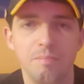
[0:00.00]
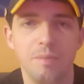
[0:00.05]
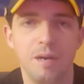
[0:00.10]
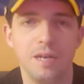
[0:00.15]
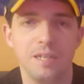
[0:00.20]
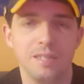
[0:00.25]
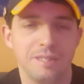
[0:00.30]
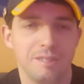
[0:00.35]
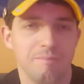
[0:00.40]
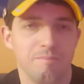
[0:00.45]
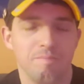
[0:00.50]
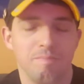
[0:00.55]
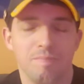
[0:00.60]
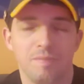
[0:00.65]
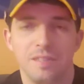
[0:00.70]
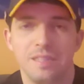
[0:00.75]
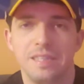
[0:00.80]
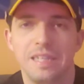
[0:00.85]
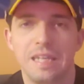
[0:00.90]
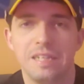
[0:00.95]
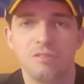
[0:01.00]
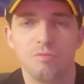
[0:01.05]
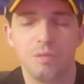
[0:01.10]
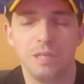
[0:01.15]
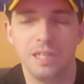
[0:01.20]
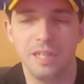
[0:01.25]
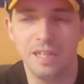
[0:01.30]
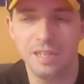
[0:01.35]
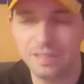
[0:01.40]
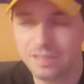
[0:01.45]
but that's what
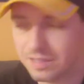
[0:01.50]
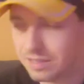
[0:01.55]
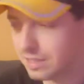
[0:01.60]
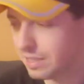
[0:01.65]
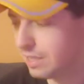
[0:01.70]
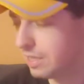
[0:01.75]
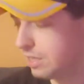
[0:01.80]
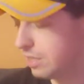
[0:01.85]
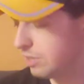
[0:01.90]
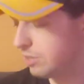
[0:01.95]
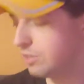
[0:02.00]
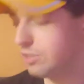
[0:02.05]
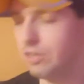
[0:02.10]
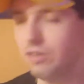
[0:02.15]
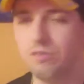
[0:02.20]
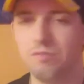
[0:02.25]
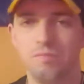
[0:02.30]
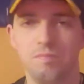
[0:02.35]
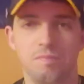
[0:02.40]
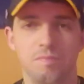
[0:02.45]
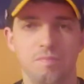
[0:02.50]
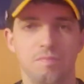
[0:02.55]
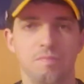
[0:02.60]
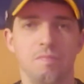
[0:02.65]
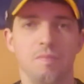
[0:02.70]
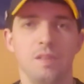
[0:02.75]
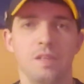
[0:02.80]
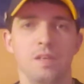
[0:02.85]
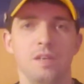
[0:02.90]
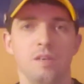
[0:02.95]
it is. So
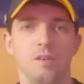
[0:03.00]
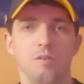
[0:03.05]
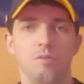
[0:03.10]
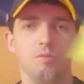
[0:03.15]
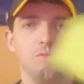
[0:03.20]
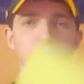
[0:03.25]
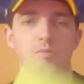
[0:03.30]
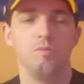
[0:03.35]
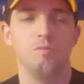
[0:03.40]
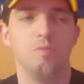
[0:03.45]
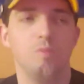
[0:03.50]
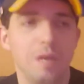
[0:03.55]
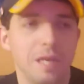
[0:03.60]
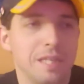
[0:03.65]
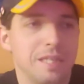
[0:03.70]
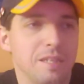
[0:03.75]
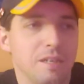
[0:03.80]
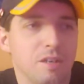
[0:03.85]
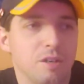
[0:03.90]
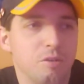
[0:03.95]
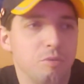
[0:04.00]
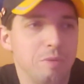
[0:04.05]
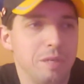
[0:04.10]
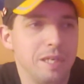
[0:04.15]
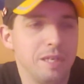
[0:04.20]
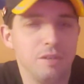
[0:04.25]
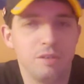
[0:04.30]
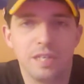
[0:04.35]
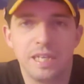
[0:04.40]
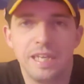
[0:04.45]
what are
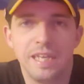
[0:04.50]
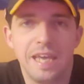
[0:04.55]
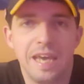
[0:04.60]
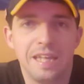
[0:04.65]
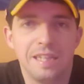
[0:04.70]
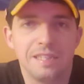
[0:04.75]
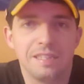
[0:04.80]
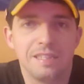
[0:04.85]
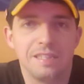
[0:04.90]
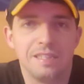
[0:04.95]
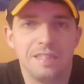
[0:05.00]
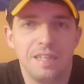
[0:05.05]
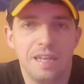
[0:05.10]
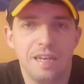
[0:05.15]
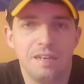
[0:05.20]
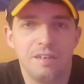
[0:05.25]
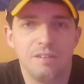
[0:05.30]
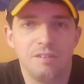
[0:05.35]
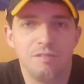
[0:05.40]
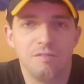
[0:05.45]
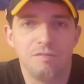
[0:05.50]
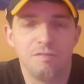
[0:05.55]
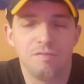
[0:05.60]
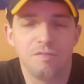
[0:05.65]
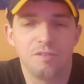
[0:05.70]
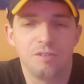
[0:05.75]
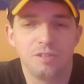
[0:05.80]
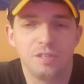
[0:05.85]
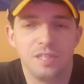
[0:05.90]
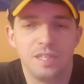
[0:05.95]
we looking at now
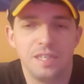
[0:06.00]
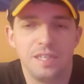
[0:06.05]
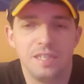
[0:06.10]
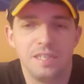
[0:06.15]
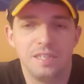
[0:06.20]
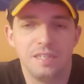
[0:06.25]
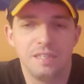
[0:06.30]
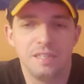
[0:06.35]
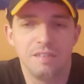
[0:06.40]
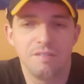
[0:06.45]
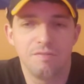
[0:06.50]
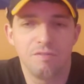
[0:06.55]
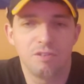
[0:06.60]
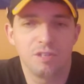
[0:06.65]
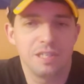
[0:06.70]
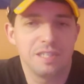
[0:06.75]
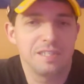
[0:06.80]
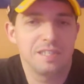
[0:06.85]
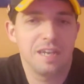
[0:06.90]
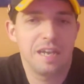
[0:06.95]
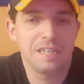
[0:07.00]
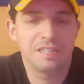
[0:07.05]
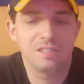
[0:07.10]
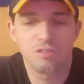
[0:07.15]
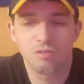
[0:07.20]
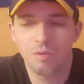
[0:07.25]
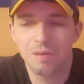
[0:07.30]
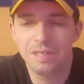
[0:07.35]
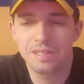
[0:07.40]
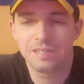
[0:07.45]
for this
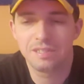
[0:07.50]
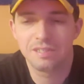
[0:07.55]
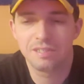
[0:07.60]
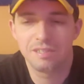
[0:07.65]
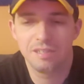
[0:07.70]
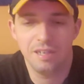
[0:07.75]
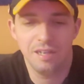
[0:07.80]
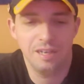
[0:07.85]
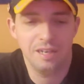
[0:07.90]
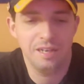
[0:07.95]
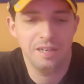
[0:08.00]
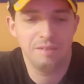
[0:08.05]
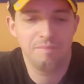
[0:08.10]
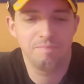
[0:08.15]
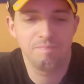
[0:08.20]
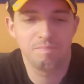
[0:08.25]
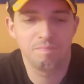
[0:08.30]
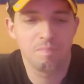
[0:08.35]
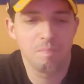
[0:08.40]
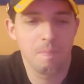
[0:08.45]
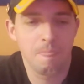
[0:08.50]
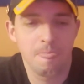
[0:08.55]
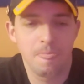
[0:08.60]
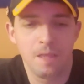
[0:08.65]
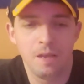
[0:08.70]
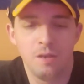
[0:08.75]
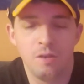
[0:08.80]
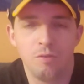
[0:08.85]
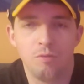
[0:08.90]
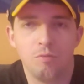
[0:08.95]
last race?
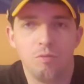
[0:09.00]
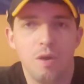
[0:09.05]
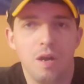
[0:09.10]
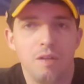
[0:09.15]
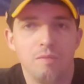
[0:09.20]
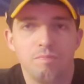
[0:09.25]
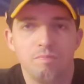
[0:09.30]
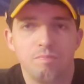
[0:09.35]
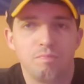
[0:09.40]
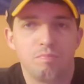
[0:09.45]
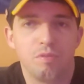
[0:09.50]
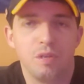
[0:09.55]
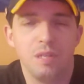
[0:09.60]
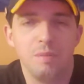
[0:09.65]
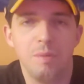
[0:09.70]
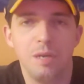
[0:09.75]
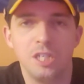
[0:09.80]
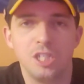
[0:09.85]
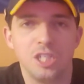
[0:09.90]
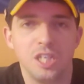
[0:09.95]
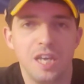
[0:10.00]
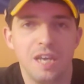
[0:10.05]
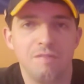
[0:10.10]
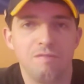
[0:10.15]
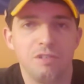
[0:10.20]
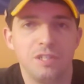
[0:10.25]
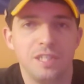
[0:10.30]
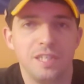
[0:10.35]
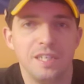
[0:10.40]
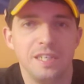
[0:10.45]
Well, pretty much
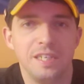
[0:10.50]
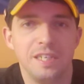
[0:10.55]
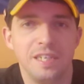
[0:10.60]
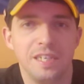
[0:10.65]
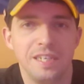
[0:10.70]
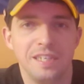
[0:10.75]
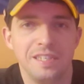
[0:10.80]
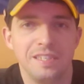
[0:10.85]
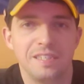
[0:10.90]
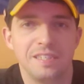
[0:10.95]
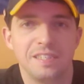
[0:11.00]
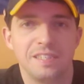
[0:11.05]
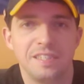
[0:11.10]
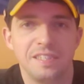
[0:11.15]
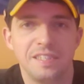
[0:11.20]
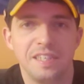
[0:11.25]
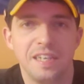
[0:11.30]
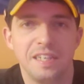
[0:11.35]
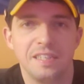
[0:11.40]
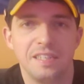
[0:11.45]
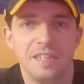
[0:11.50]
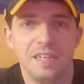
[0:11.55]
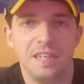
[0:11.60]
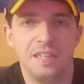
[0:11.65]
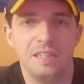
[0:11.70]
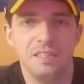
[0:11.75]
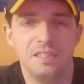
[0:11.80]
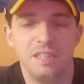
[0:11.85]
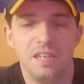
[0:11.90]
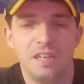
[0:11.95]
everything is set
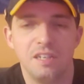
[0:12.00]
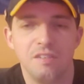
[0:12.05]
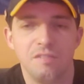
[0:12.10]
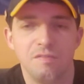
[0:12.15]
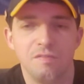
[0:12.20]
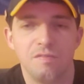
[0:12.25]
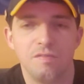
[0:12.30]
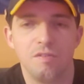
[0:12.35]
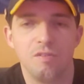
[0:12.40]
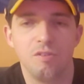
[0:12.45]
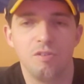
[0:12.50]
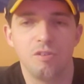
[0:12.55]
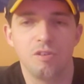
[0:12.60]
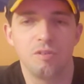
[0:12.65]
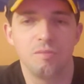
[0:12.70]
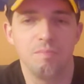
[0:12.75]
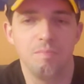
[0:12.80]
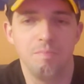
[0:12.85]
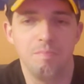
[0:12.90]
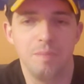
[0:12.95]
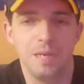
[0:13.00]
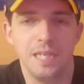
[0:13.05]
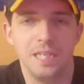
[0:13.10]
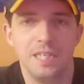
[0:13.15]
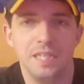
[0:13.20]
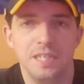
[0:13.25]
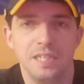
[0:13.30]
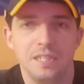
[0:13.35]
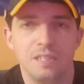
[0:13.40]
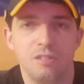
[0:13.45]
and done for
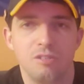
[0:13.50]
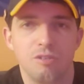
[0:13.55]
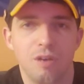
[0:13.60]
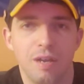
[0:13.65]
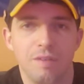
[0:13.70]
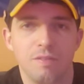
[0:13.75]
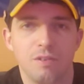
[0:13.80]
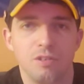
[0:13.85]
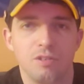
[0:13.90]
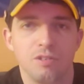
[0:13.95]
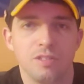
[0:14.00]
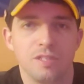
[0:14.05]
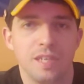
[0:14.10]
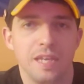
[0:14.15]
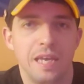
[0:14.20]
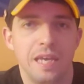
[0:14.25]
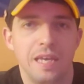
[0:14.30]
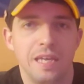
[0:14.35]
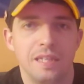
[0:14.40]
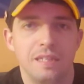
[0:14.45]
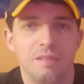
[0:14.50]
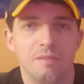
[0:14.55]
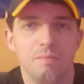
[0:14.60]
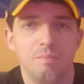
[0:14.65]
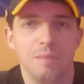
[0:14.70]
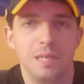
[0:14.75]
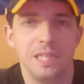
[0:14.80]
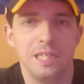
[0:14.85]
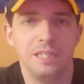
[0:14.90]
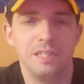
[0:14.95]
many drivers and
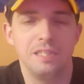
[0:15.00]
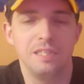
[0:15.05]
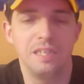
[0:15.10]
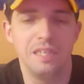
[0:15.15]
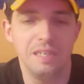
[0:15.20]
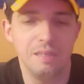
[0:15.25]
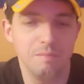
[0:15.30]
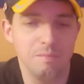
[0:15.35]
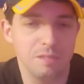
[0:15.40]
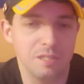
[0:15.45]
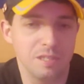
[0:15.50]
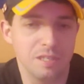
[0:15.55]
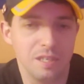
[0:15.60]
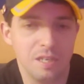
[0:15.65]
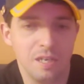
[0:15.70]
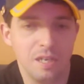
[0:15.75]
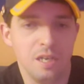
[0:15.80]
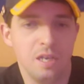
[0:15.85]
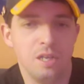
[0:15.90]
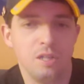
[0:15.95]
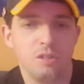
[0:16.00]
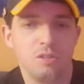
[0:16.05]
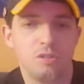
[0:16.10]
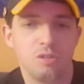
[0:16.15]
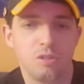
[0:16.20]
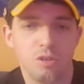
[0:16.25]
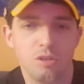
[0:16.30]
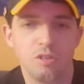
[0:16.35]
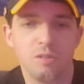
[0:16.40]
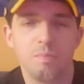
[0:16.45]
many teams.
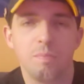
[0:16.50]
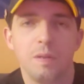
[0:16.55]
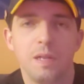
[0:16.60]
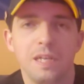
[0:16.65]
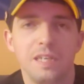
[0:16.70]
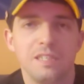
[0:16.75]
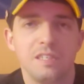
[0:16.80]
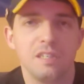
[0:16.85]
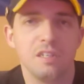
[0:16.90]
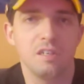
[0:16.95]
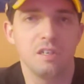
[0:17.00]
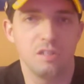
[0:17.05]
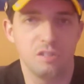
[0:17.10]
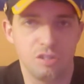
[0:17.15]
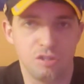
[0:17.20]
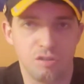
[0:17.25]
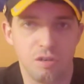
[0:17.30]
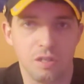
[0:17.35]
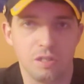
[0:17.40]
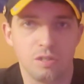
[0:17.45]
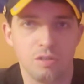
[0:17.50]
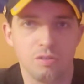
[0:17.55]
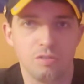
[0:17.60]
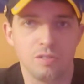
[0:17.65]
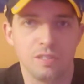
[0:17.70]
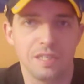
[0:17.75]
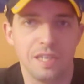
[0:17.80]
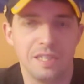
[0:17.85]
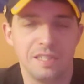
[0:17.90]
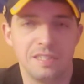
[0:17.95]
Third place in the
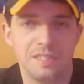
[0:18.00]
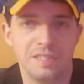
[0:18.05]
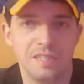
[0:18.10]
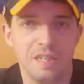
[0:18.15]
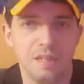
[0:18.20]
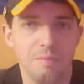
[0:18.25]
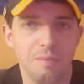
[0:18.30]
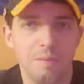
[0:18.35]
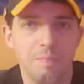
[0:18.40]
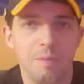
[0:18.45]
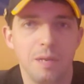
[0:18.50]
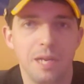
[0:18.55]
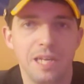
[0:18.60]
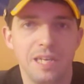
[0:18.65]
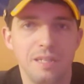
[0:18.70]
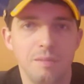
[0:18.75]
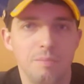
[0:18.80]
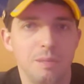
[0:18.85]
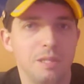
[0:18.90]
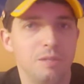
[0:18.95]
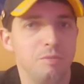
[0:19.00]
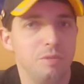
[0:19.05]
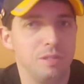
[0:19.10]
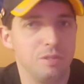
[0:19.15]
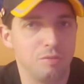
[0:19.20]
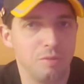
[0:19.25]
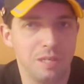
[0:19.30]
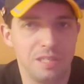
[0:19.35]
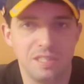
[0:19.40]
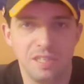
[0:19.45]
constructors can still be played between
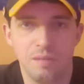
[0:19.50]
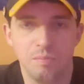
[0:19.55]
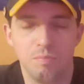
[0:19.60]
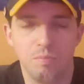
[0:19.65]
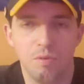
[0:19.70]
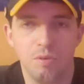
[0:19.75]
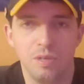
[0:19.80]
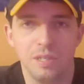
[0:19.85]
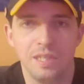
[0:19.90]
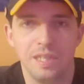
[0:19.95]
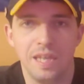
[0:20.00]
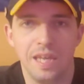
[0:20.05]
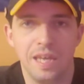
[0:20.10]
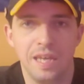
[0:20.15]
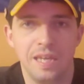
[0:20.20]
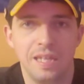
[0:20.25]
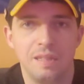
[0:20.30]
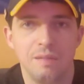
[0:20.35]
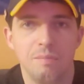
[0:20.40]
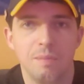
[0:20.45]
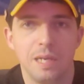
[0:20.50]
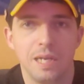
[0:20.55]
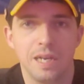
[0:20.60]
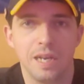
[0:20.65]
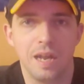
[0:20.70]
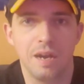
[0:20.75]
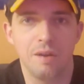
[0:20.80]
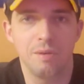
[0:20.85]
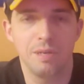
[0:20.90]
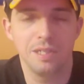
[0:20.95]
Racing Point and
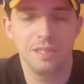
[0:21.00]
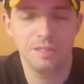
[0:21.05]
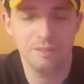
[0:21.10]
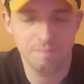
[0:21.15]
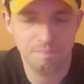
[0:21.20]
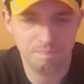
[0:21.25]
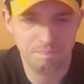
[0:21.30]
McLaren.